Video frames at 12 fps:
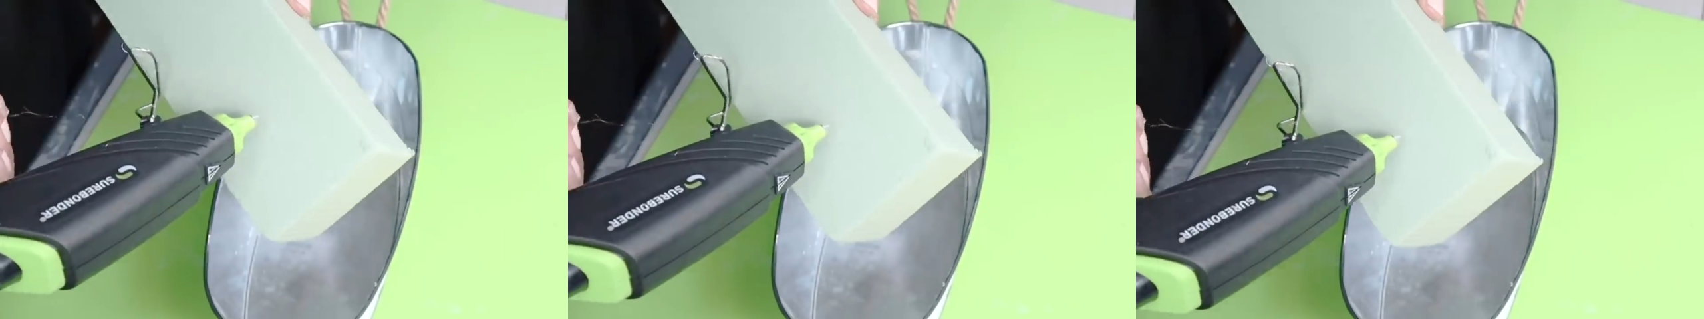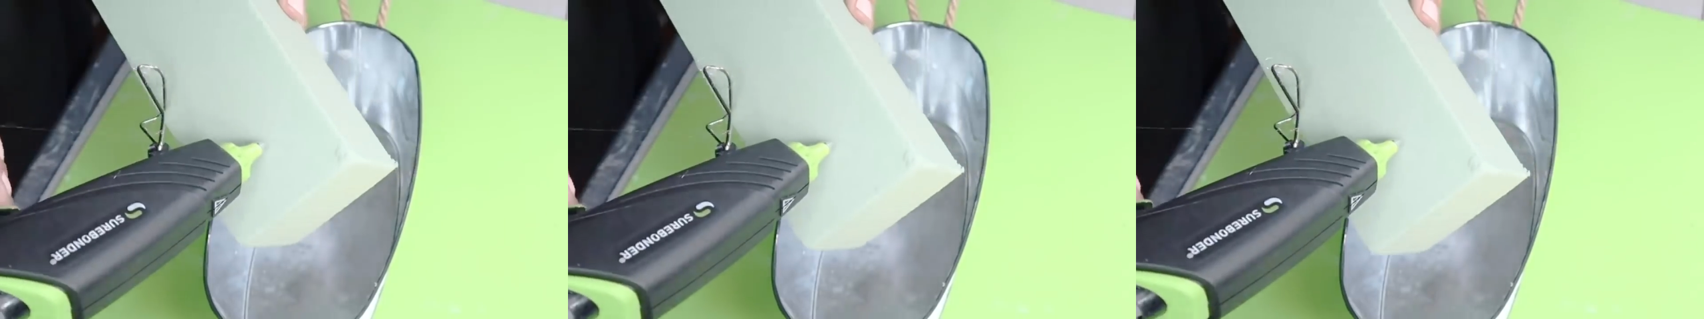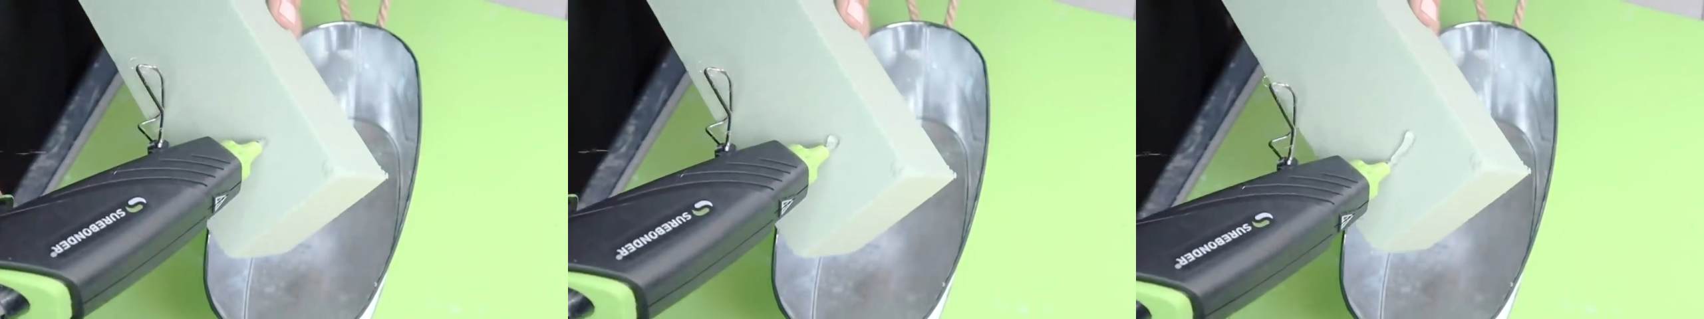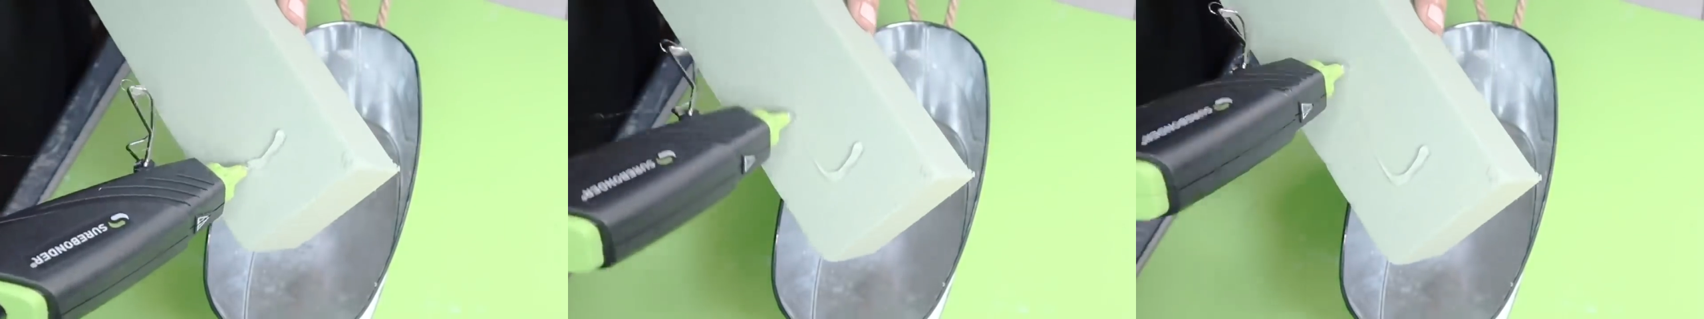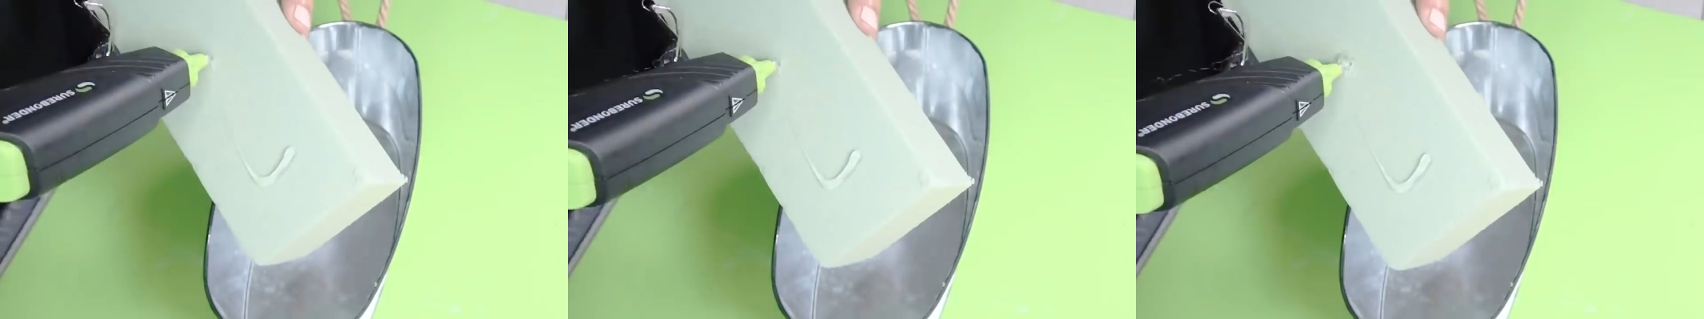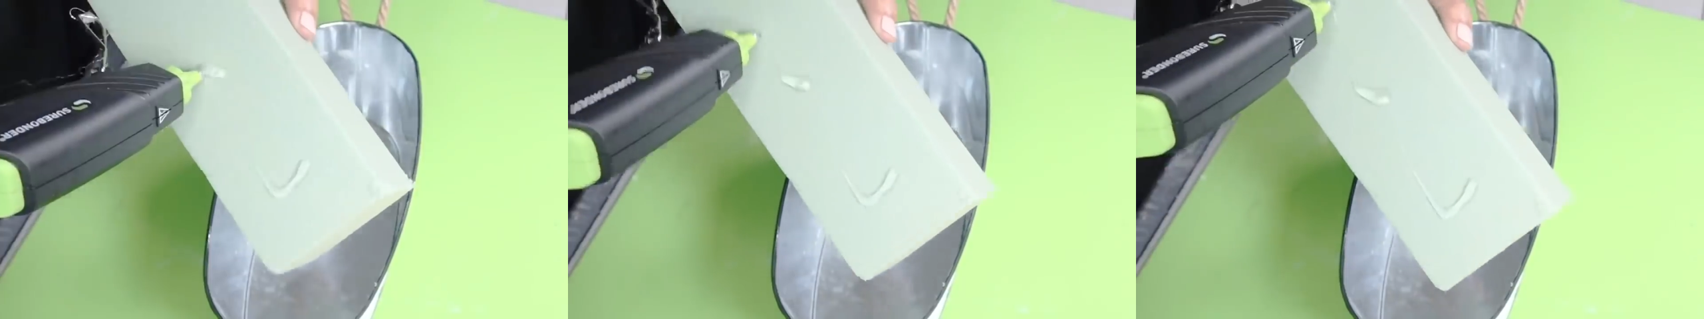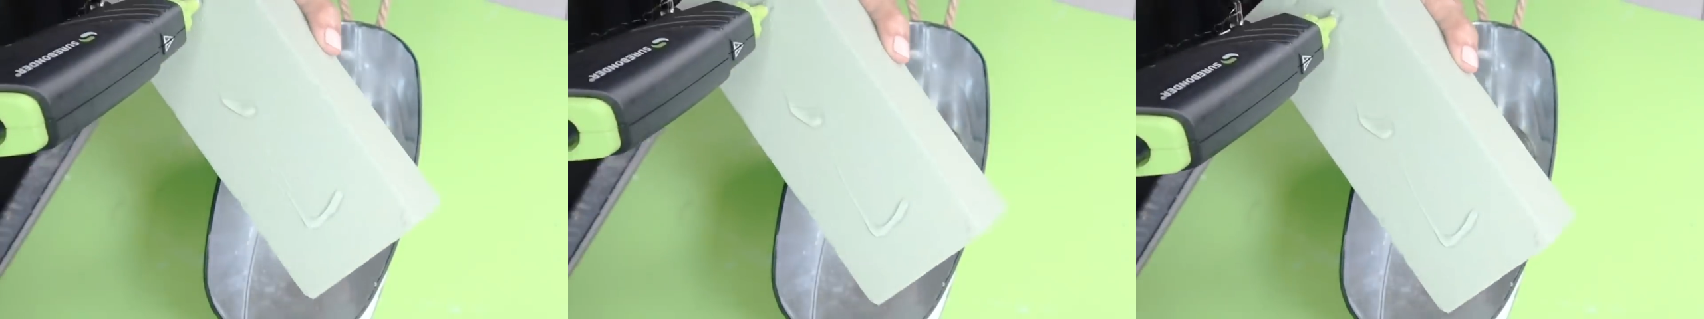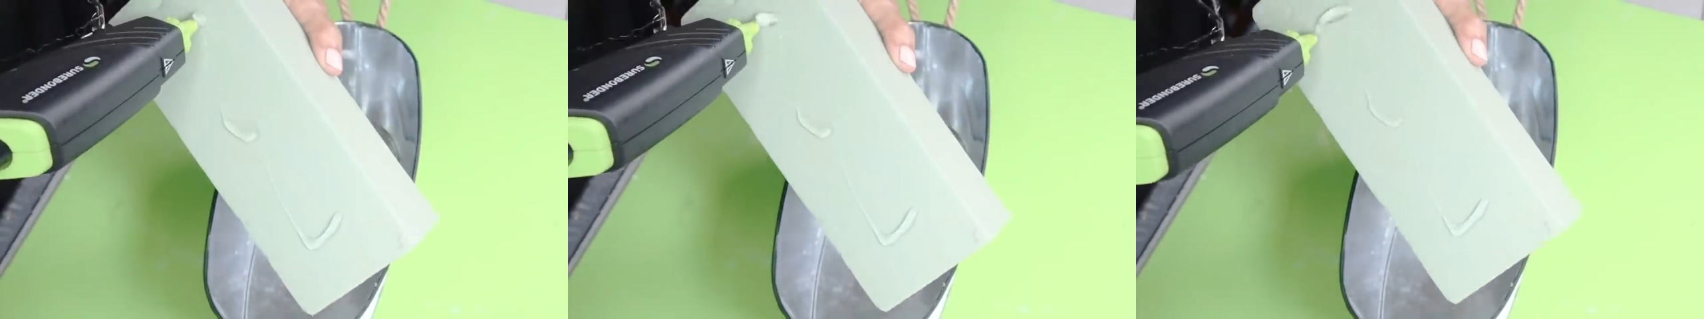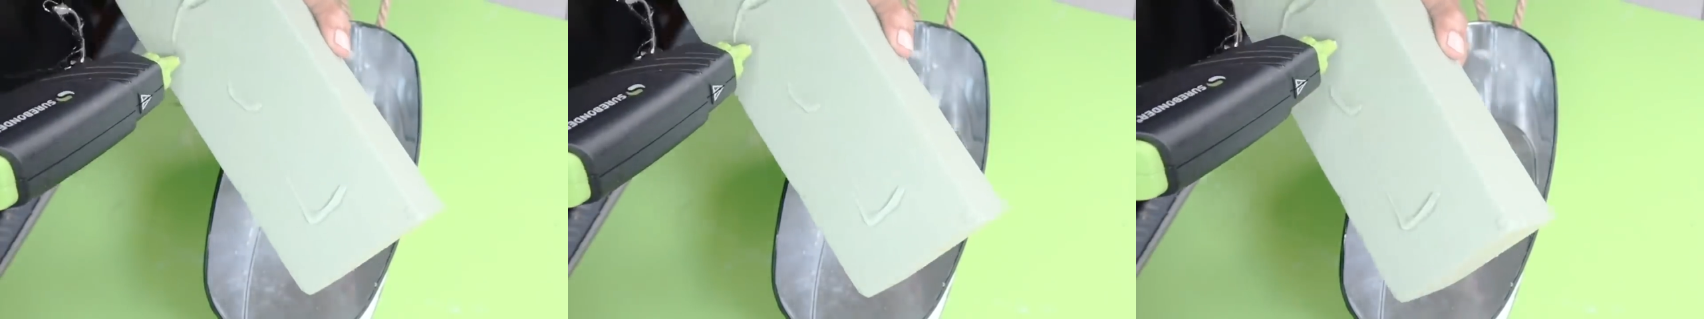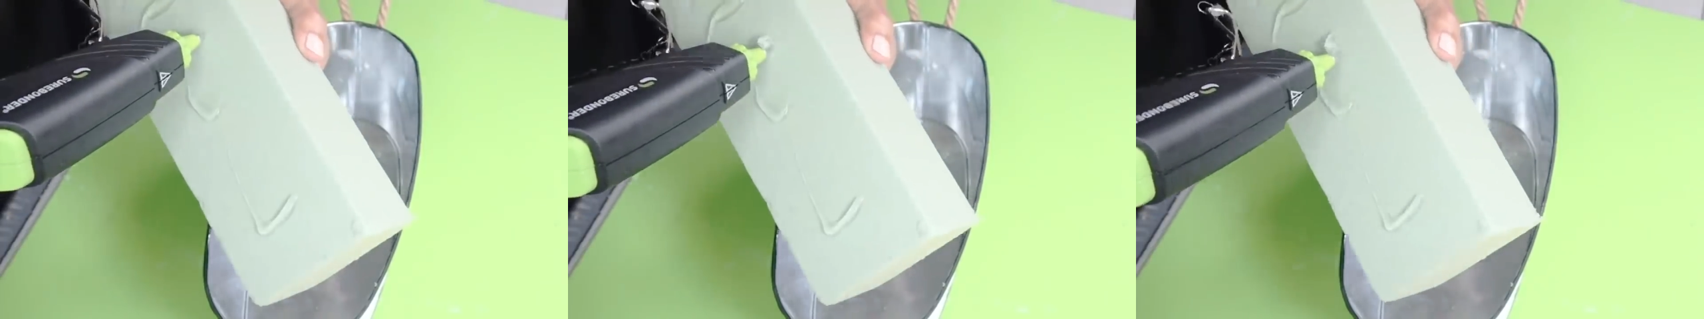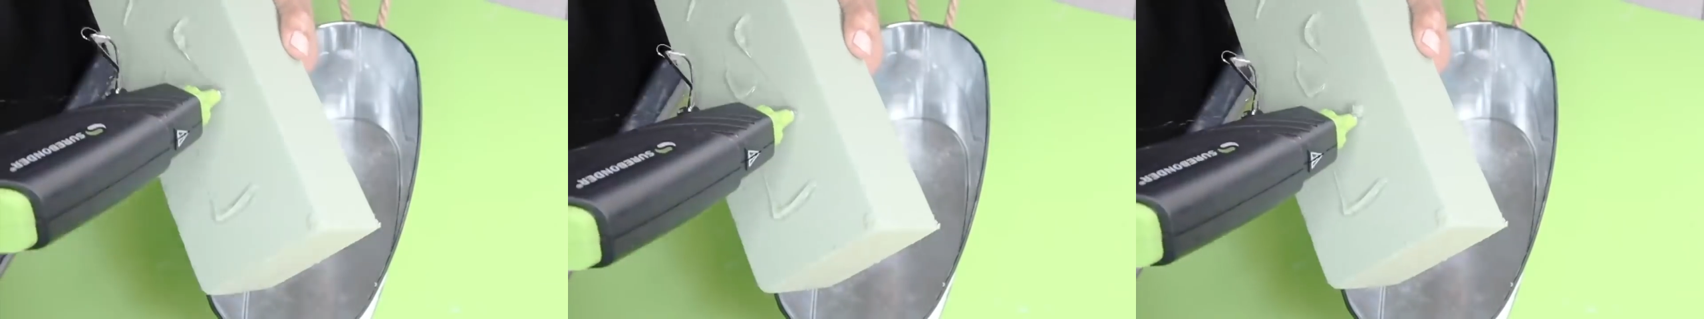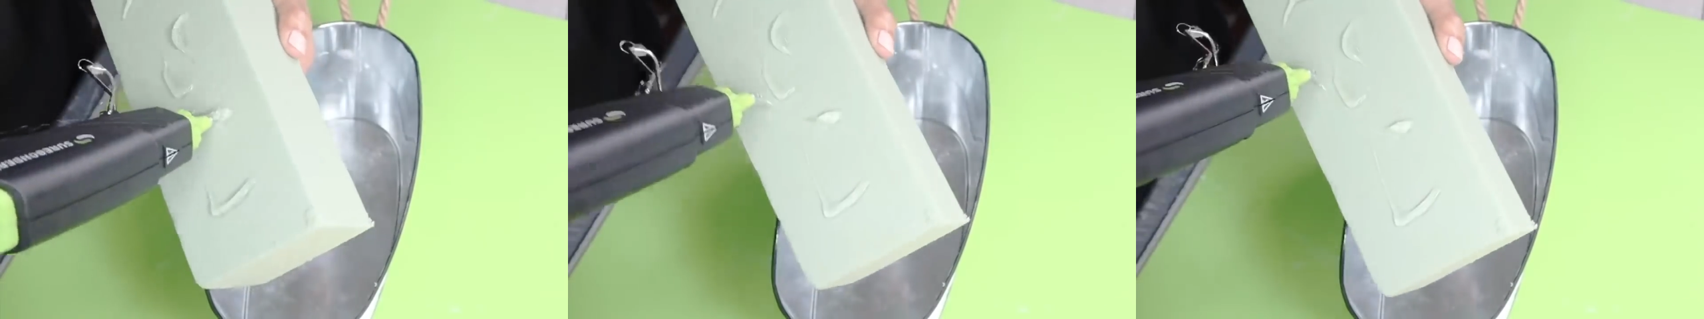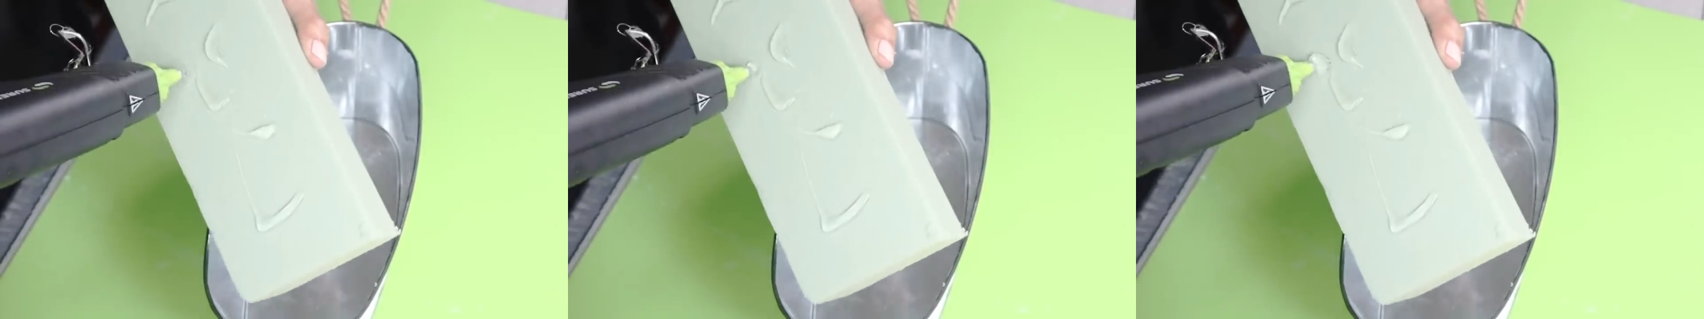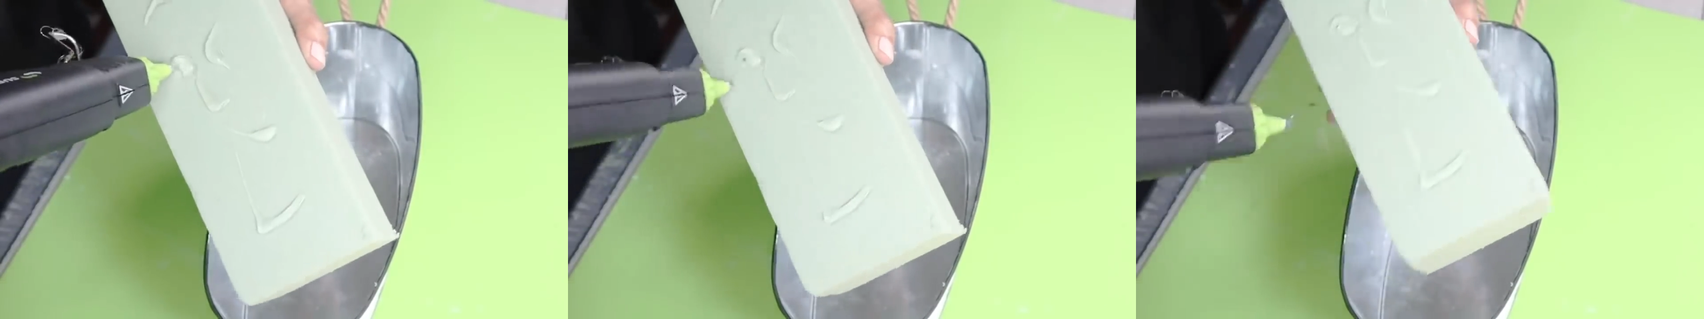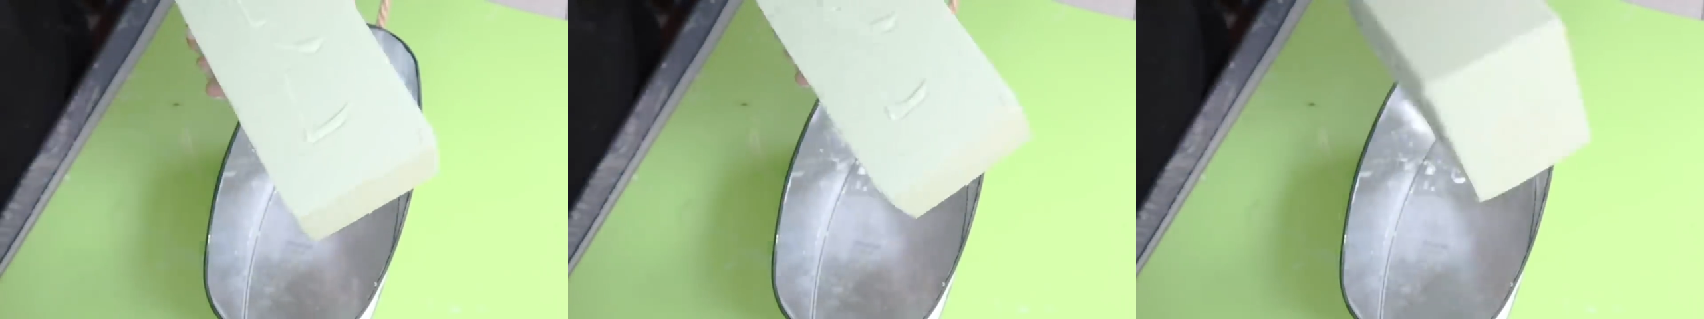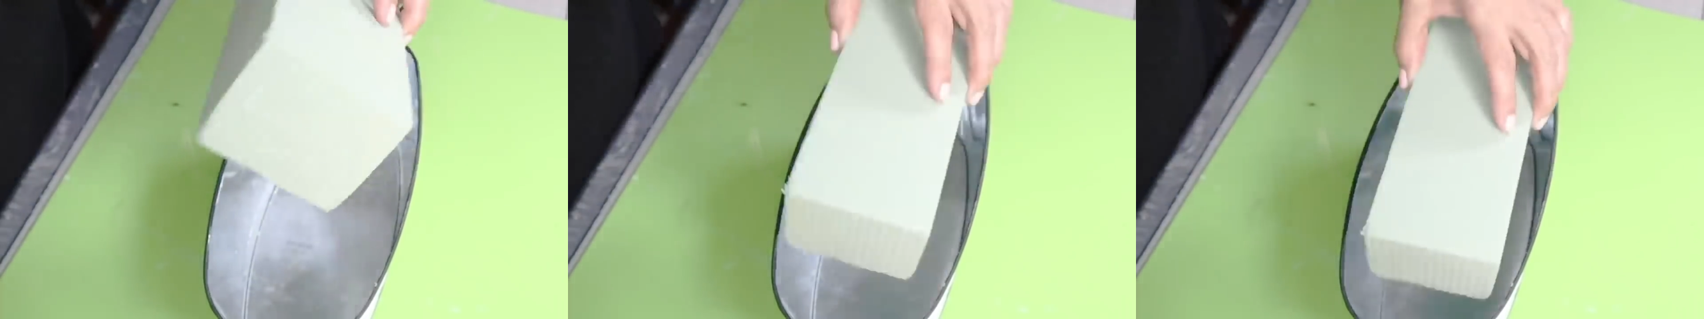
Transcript: No face is visible, so there are no lips to read.